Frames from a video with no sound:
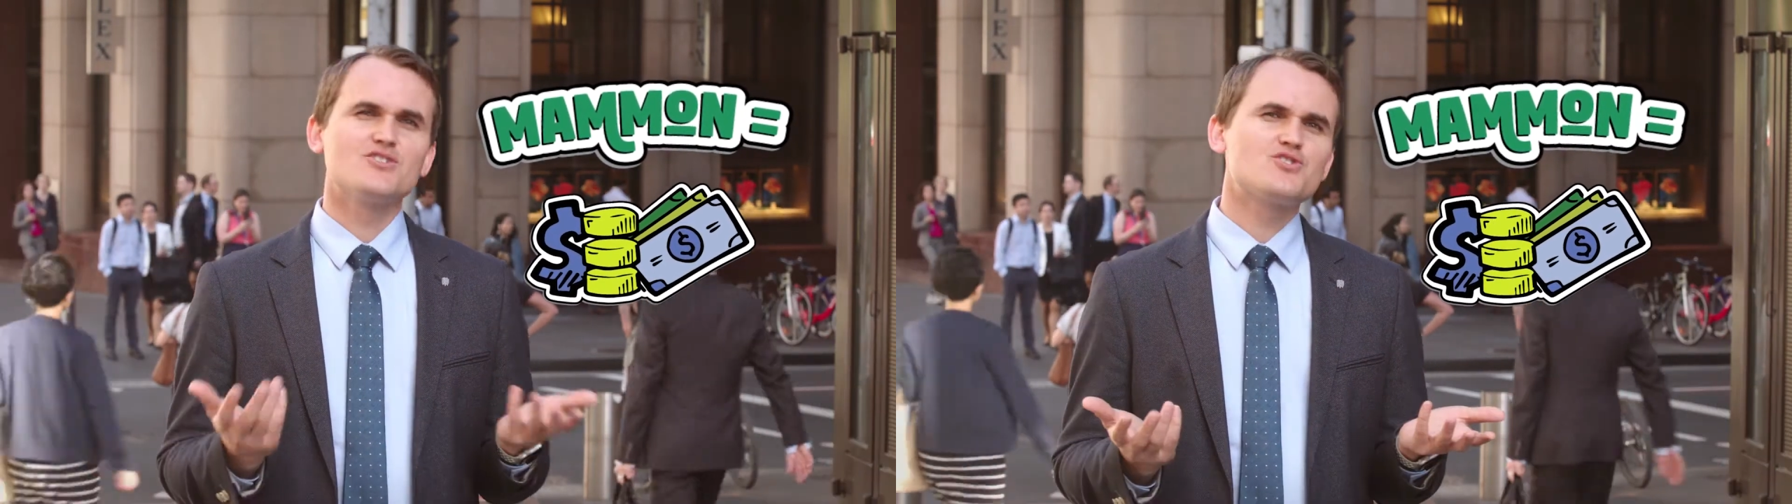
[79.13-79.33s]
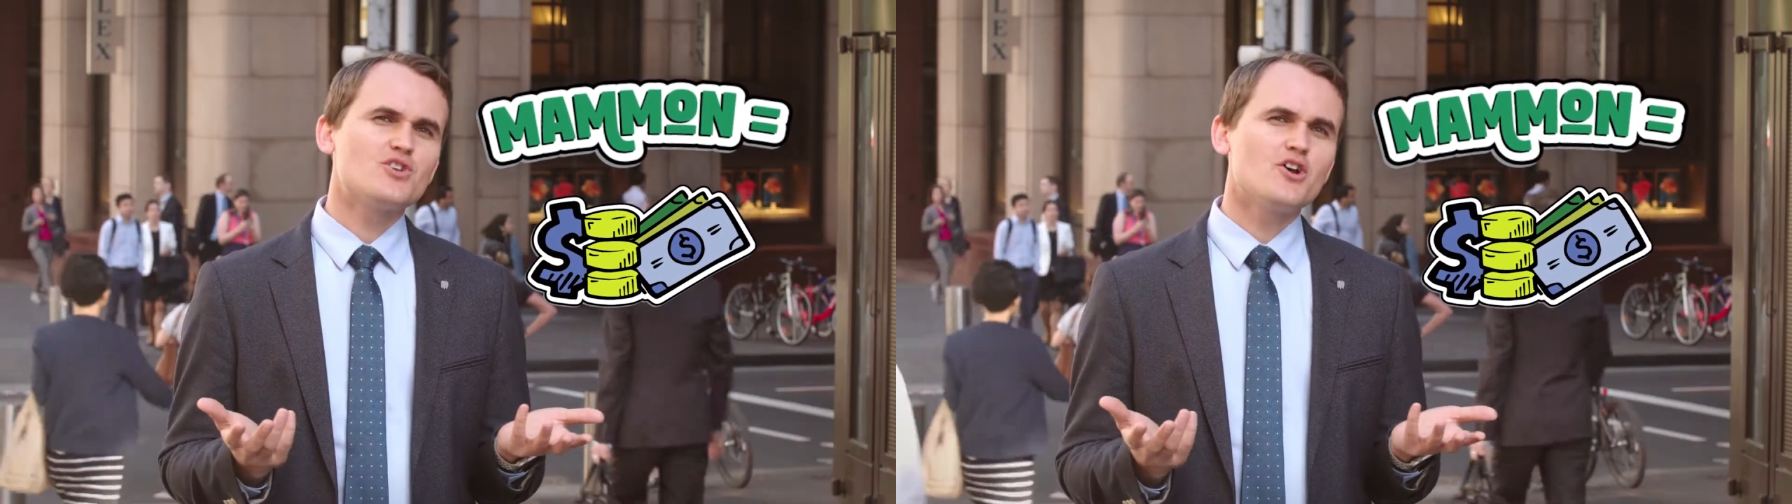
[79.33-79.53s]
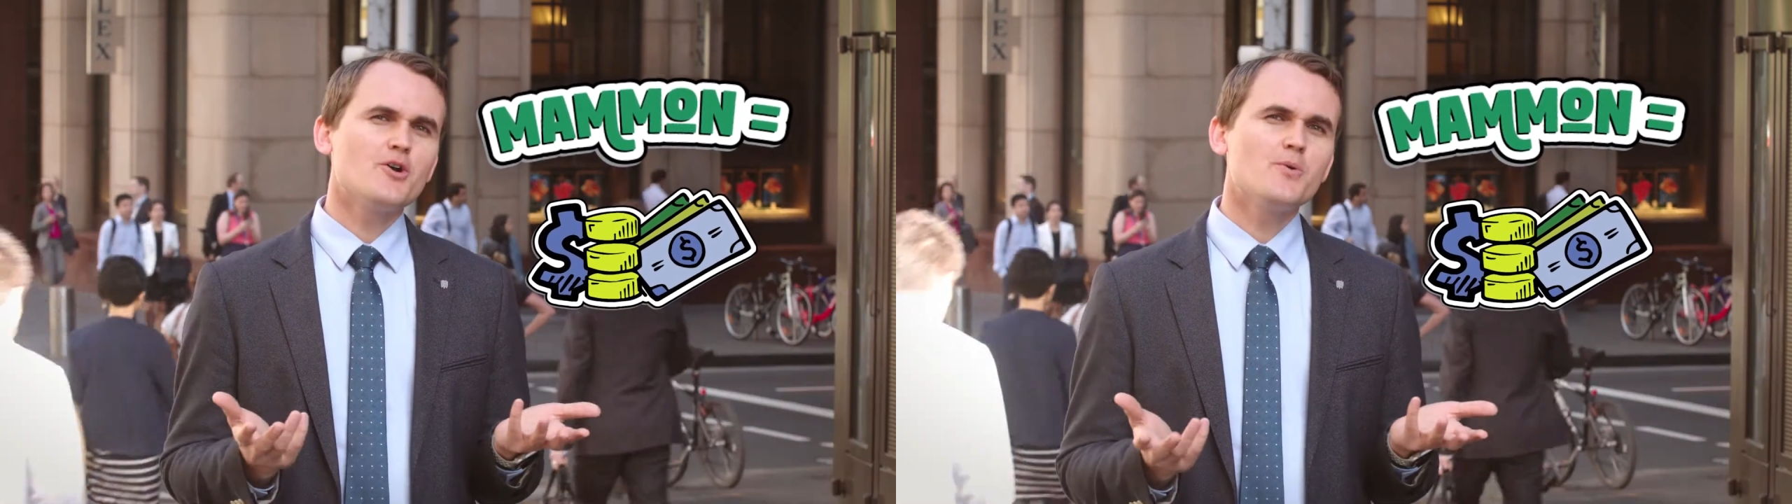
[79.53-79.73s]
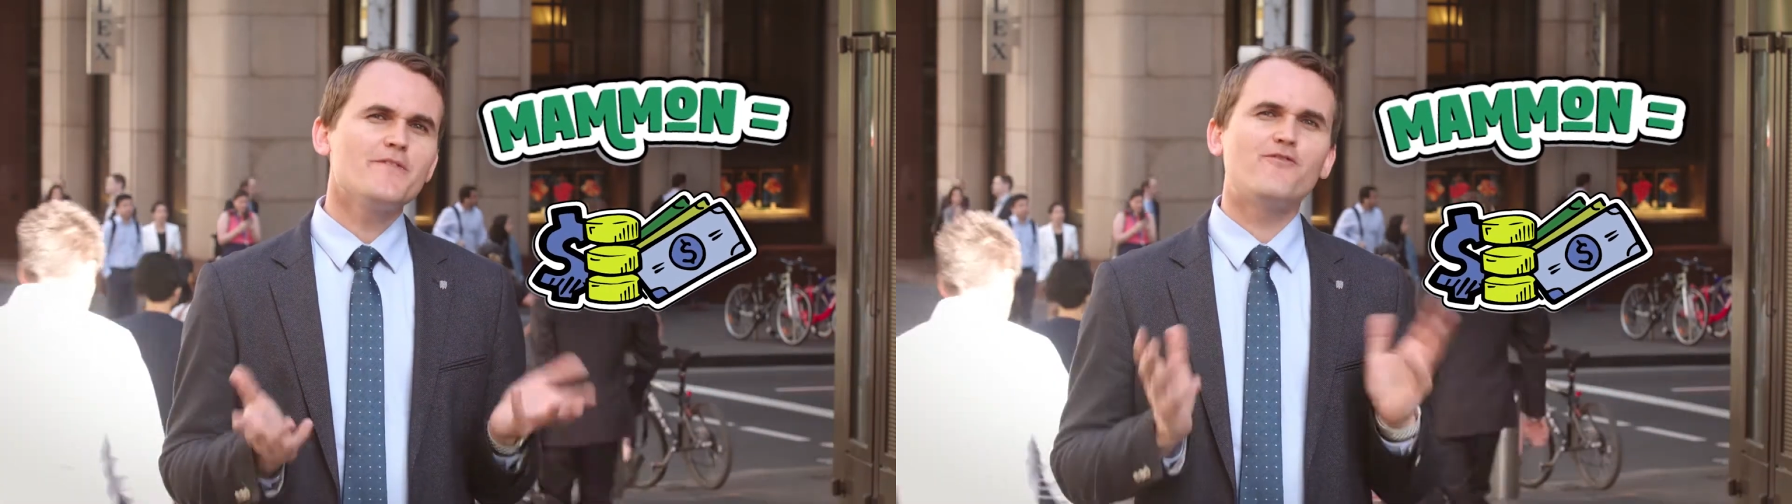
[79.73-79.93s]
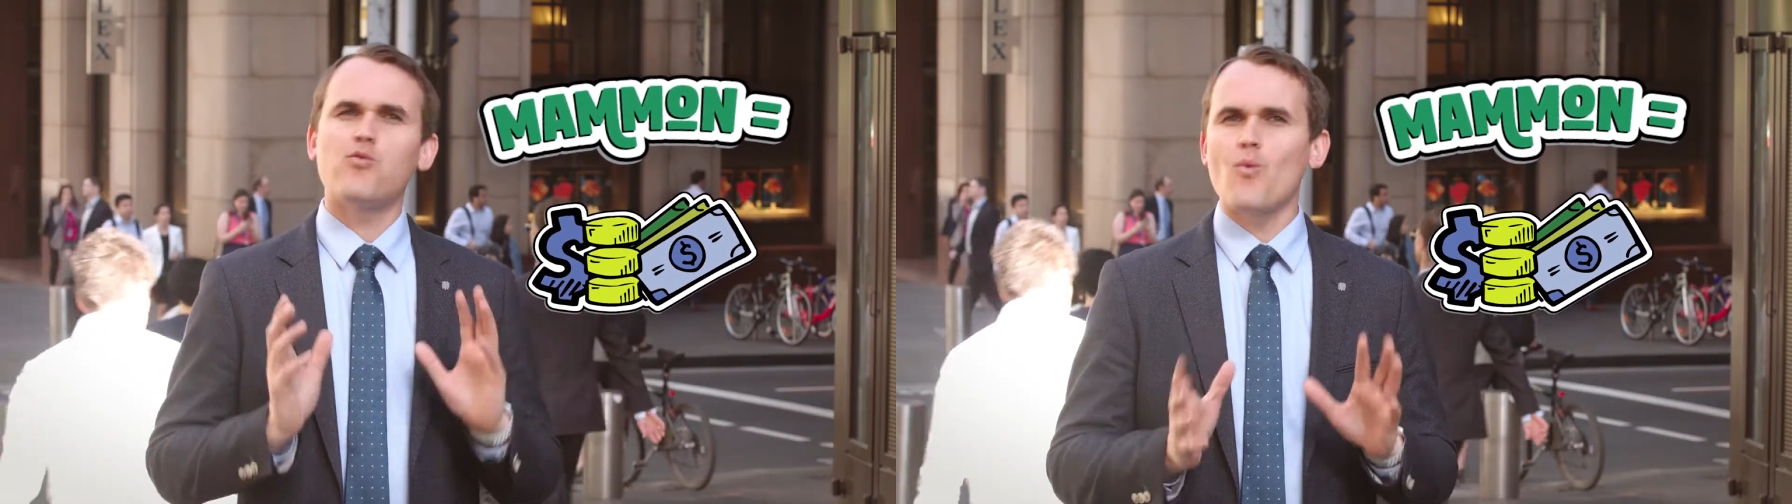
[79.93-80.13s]
So
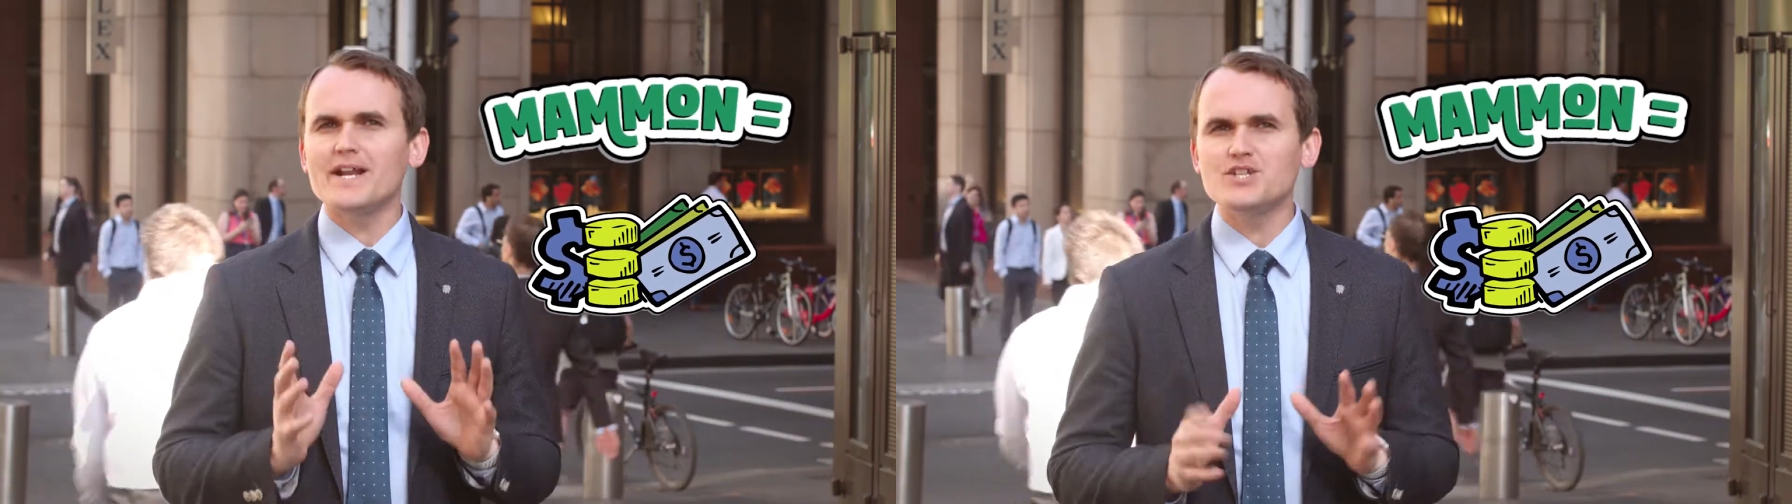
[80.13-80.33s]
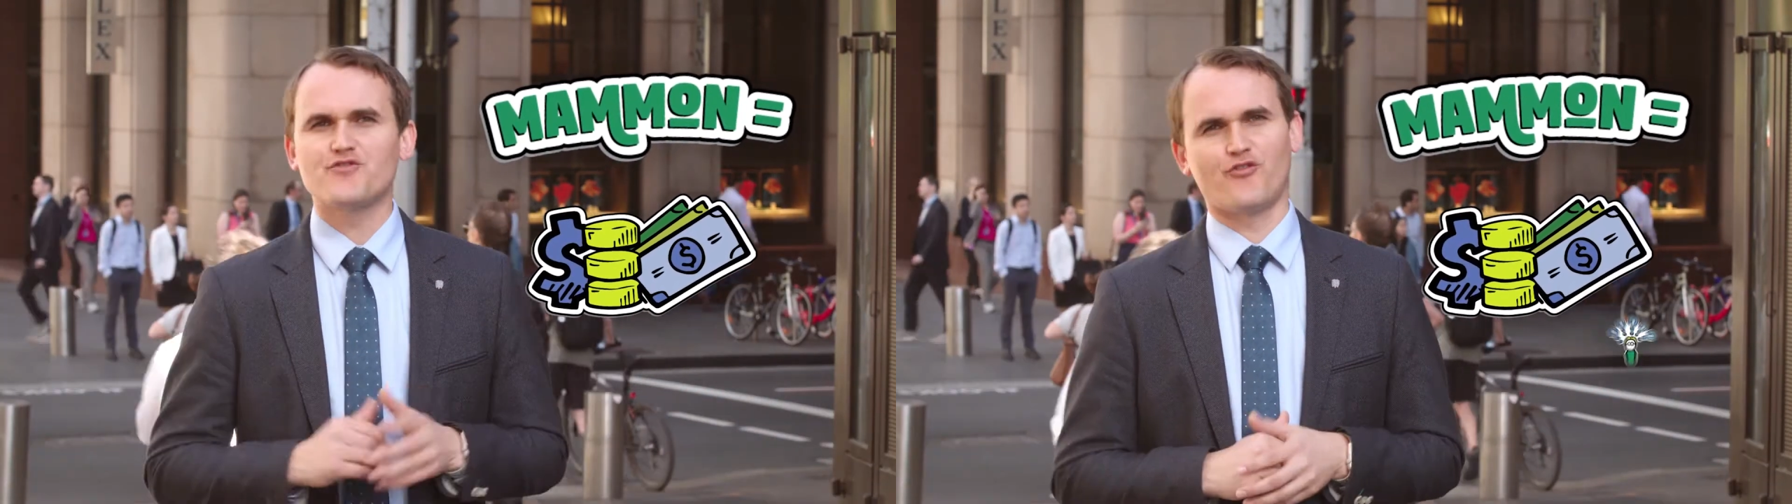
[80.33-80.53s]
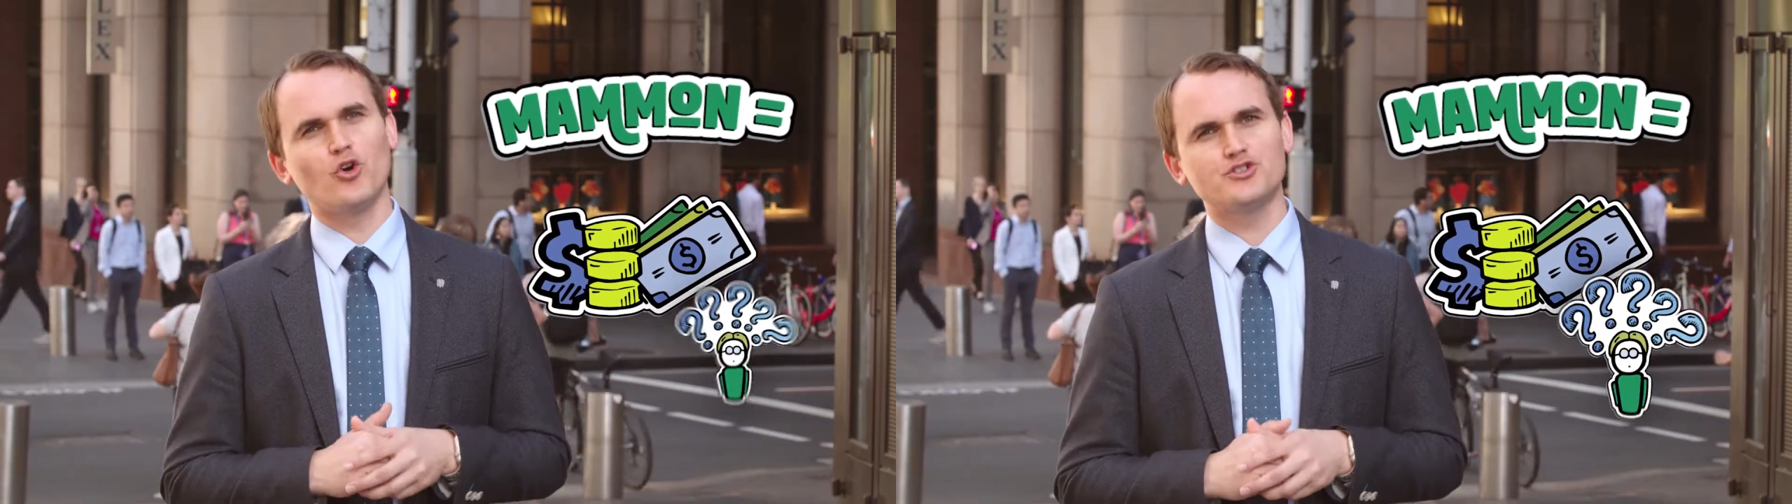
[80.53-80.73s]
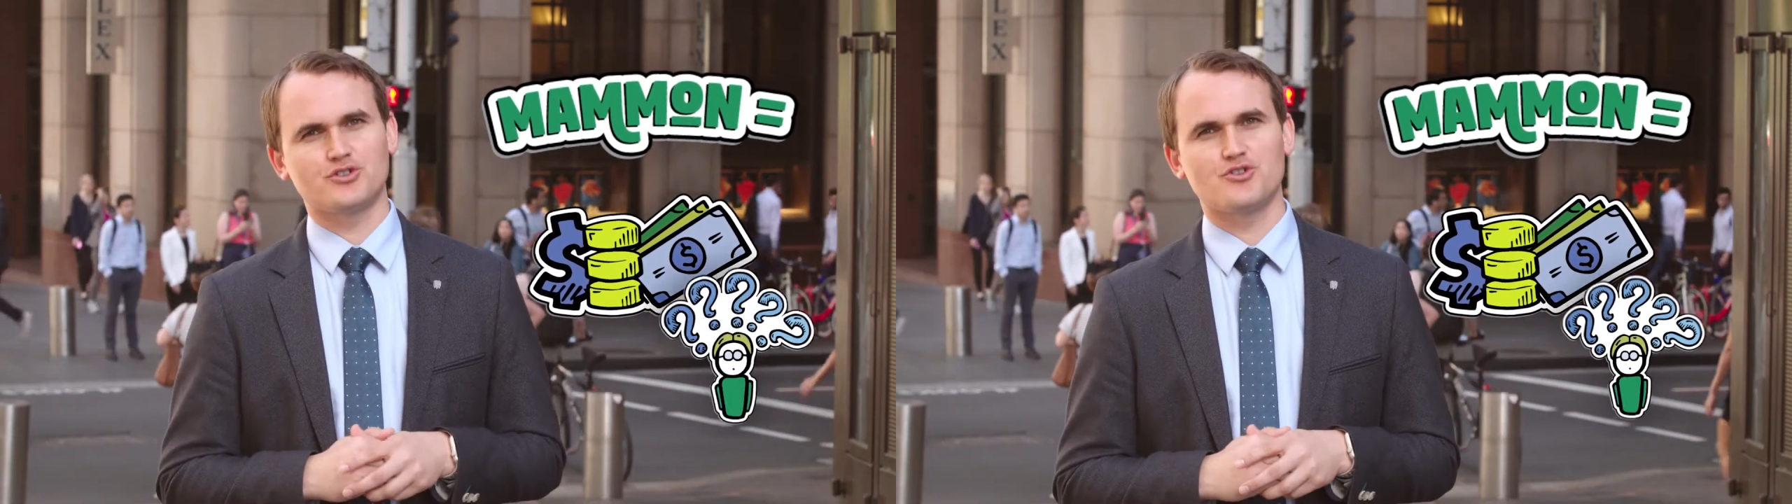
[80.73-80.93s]
if one is forced